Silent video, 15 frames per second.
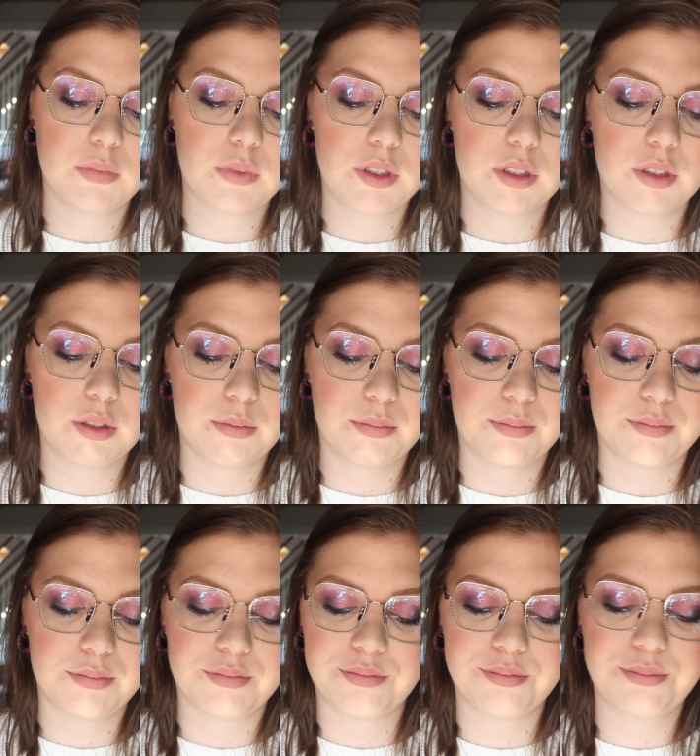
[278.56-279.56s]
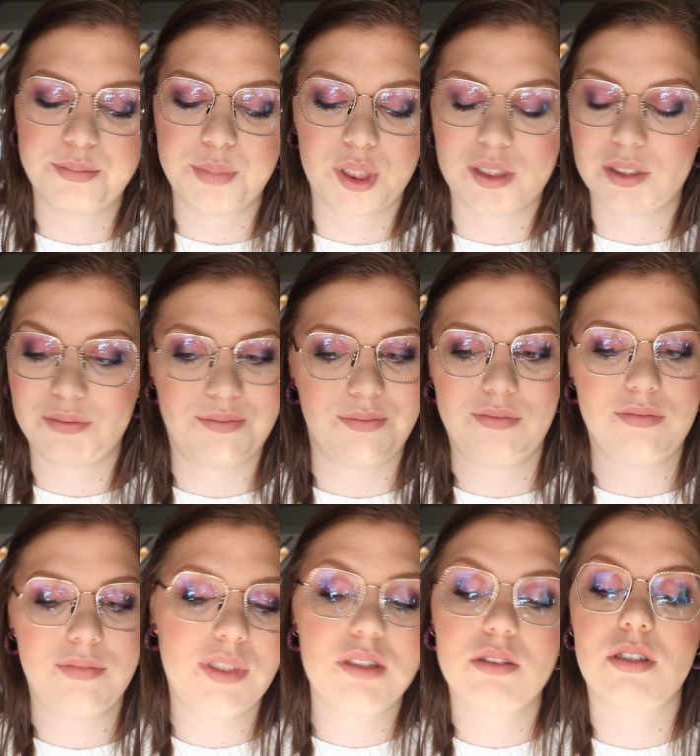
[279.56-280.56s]
um, but
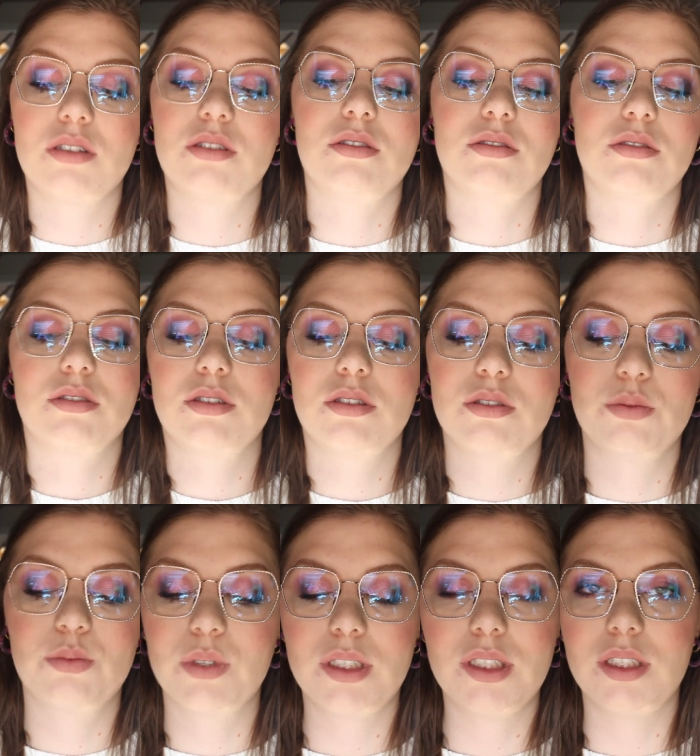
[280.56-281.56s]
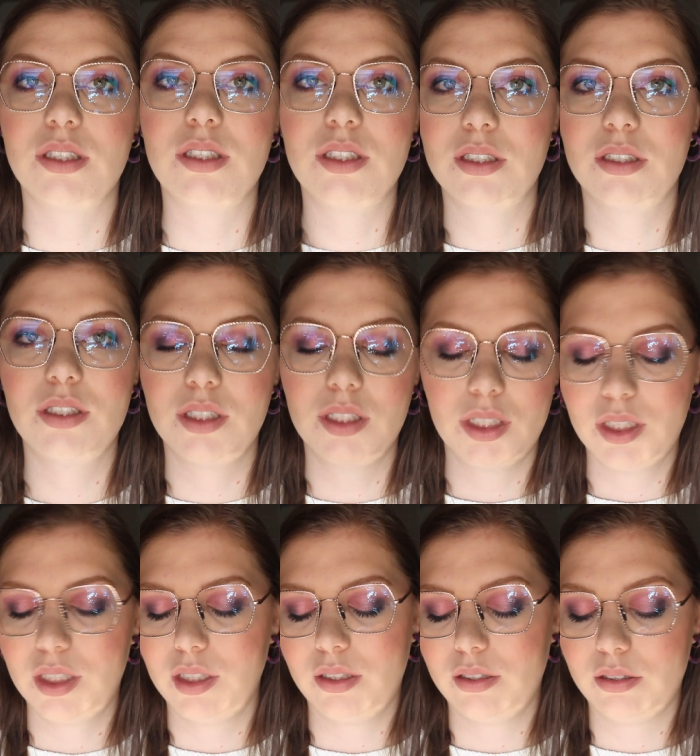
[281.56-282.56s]
it doesn't really
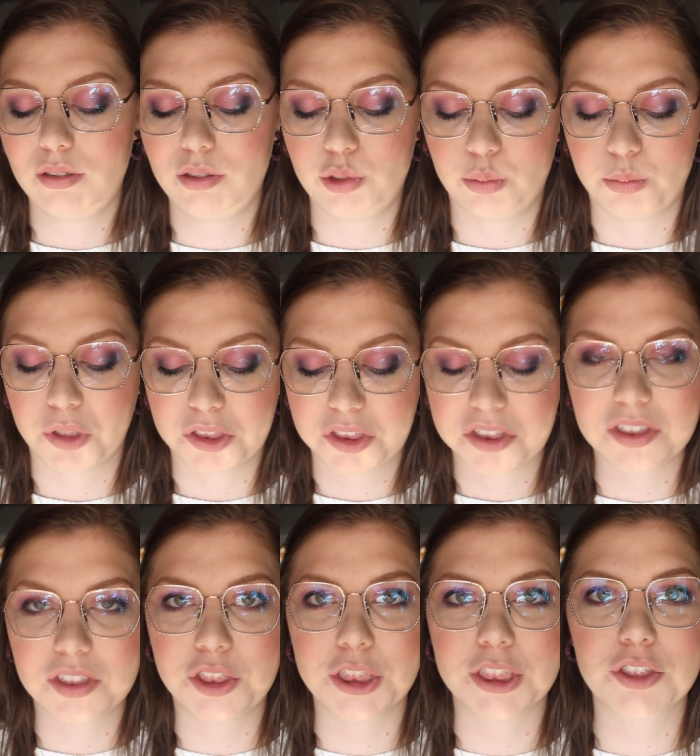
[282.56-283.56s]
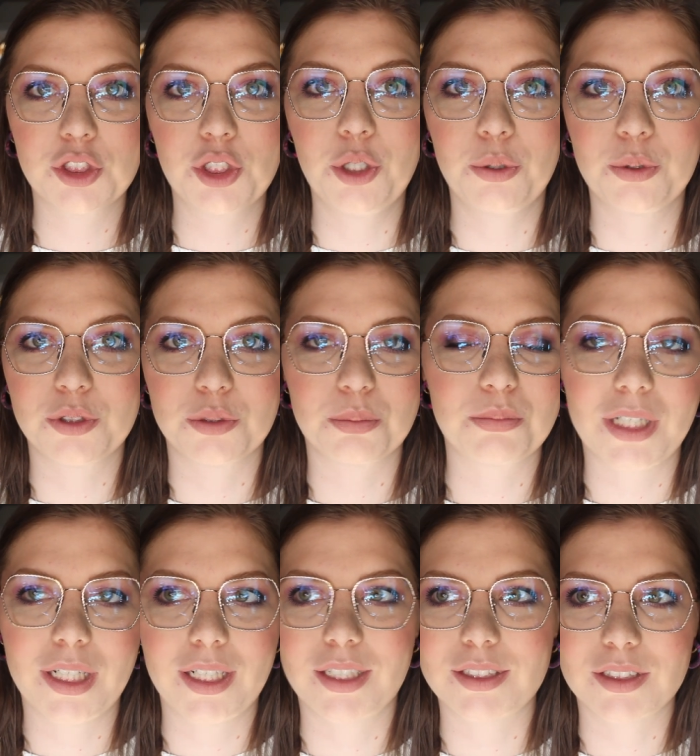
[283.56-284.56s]
do much. It just coats
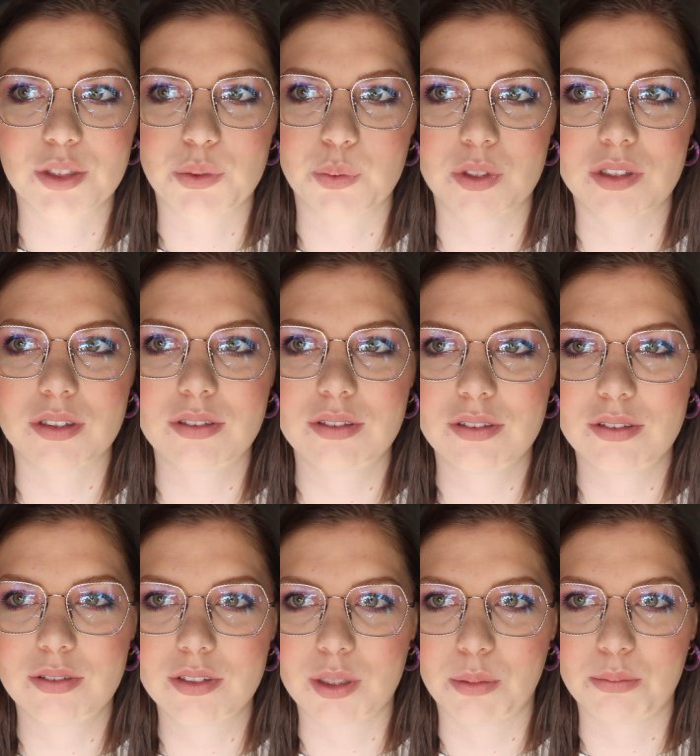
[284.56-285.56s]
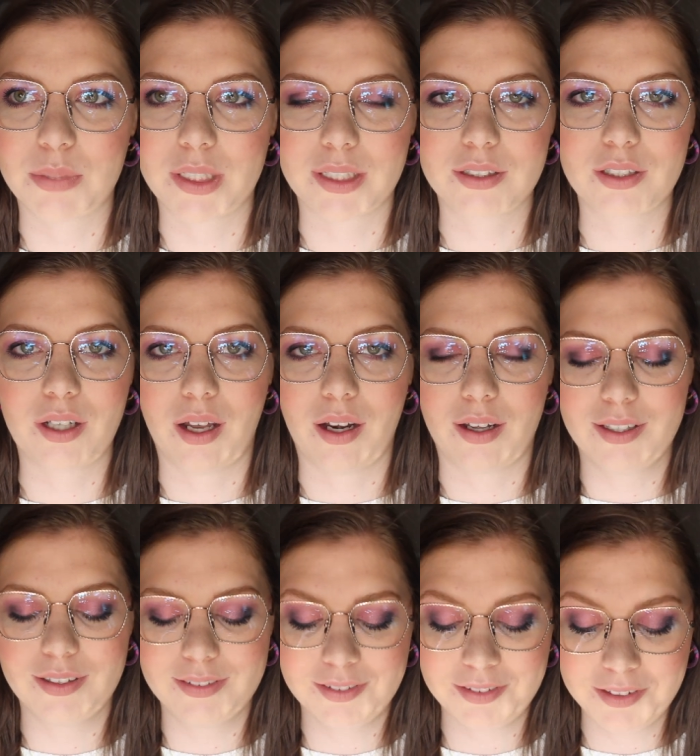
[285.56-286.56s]
my lashes with some black color.
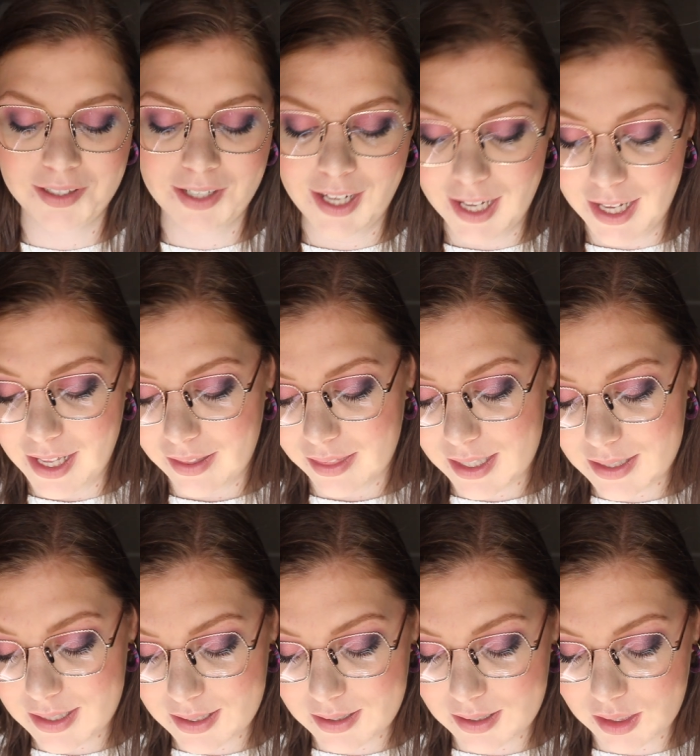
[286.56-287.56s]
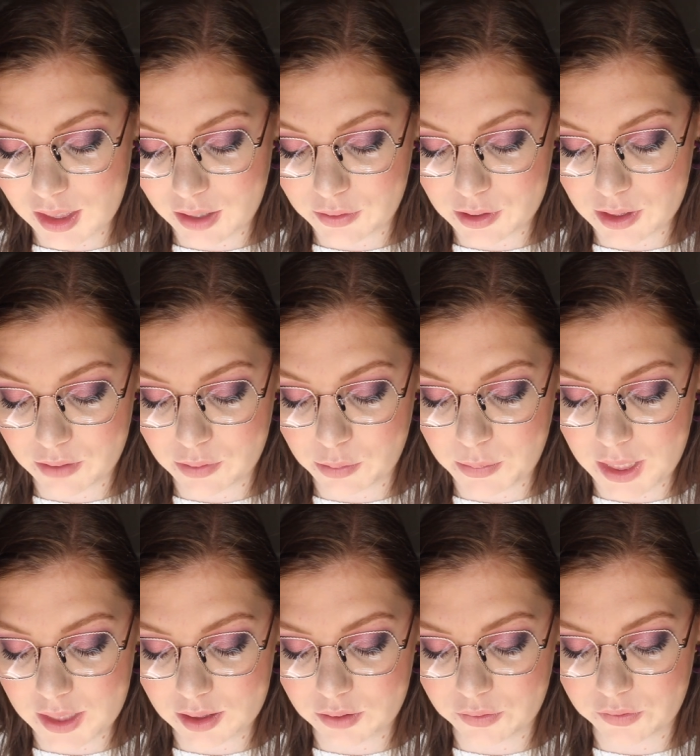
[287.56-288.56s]
This is the W seven
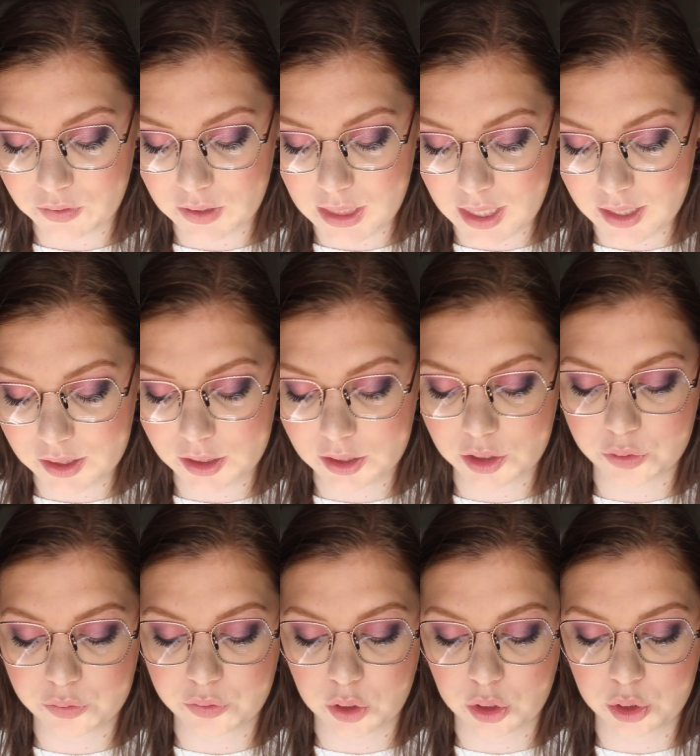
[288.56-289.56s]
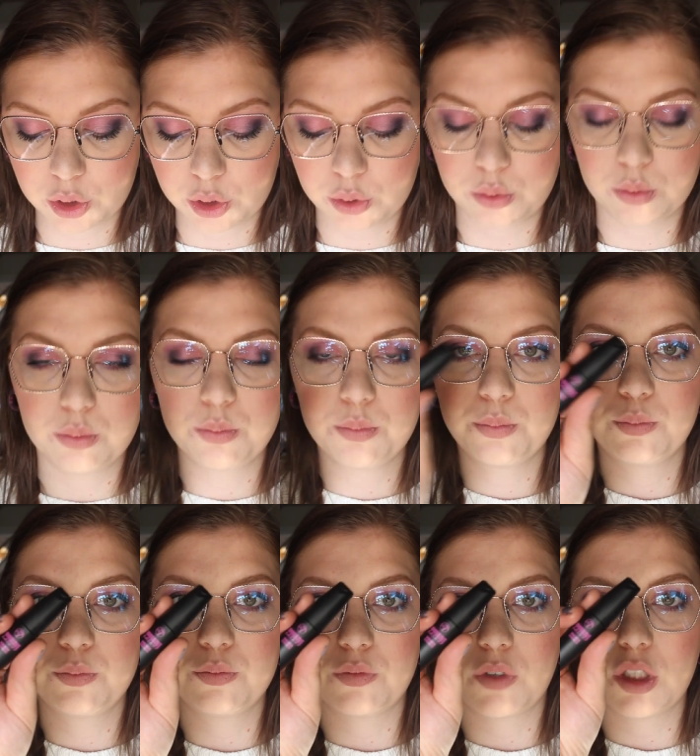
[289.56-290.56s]
Massive Lashes Volume
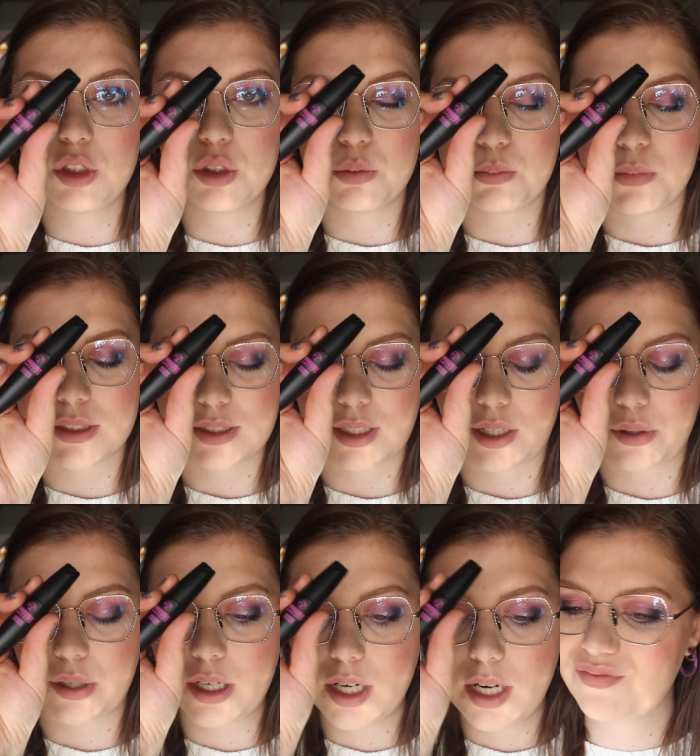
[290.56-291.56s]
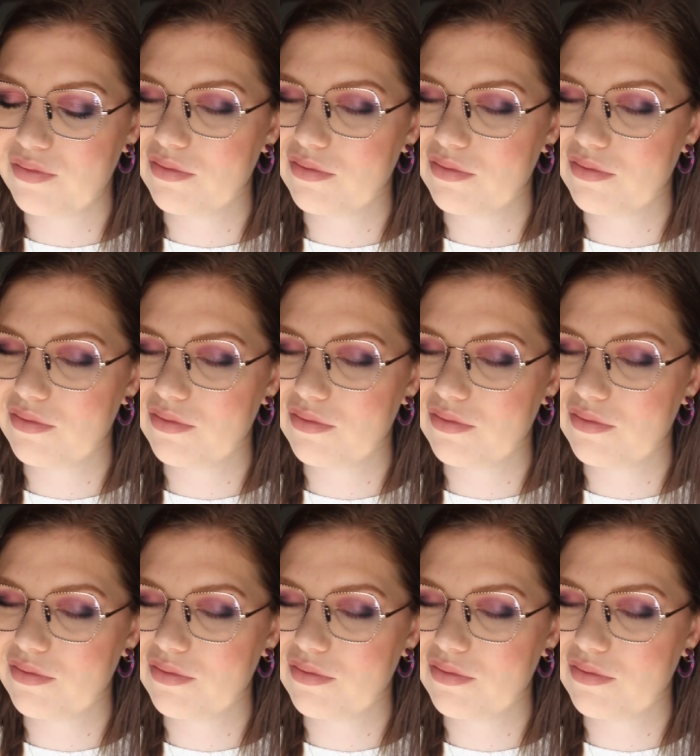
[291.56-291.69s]
Volume Mascara.